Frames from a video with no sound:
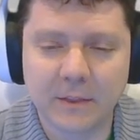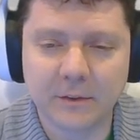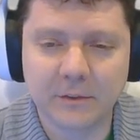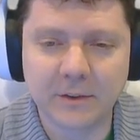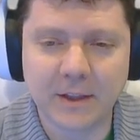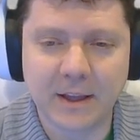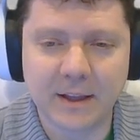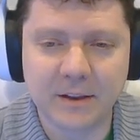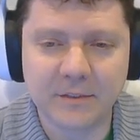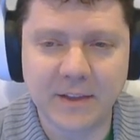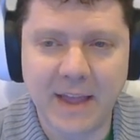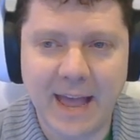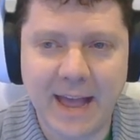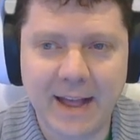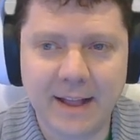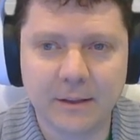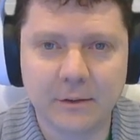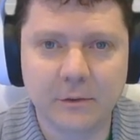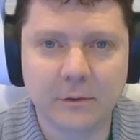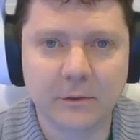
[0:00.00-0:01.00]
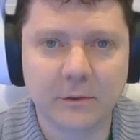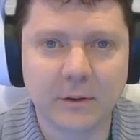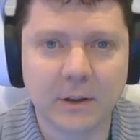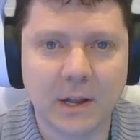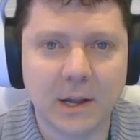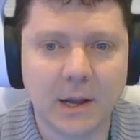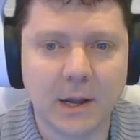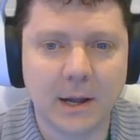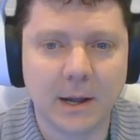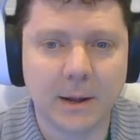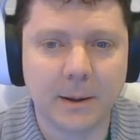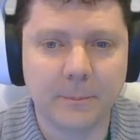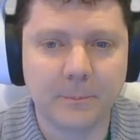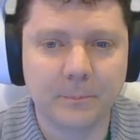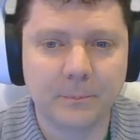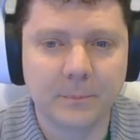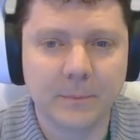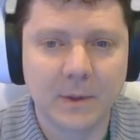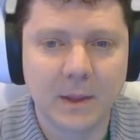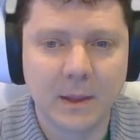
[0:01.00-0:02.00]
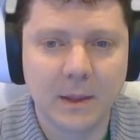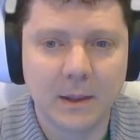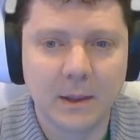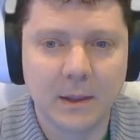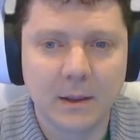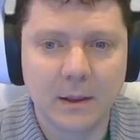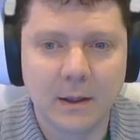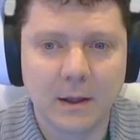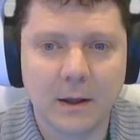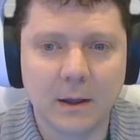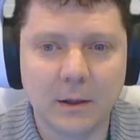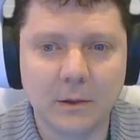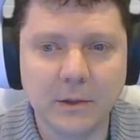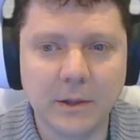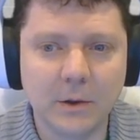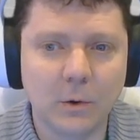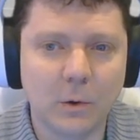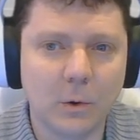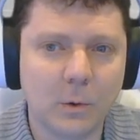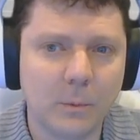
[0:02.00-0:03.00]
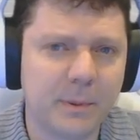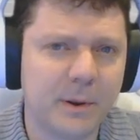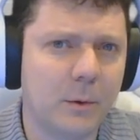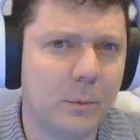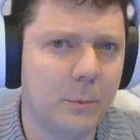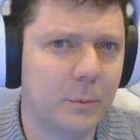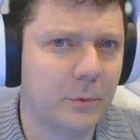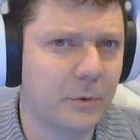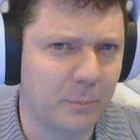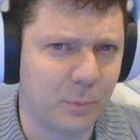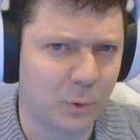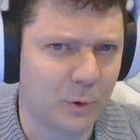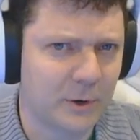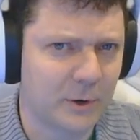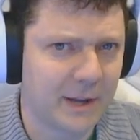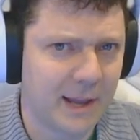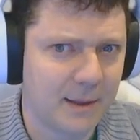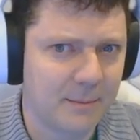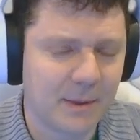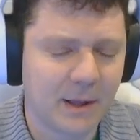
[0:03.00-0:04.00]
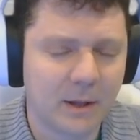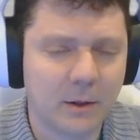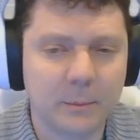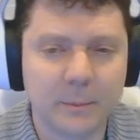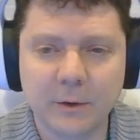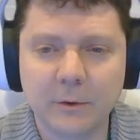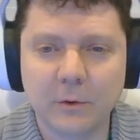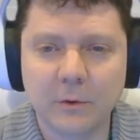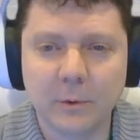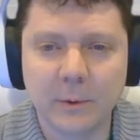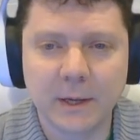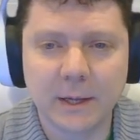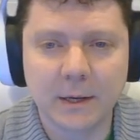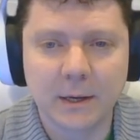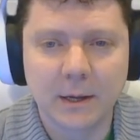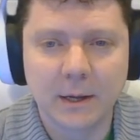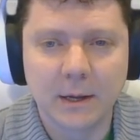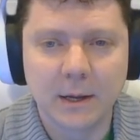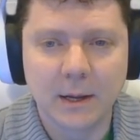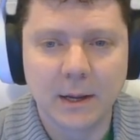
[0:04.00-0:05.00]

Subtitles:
This kind of adds a little bit, almost a board game element to it.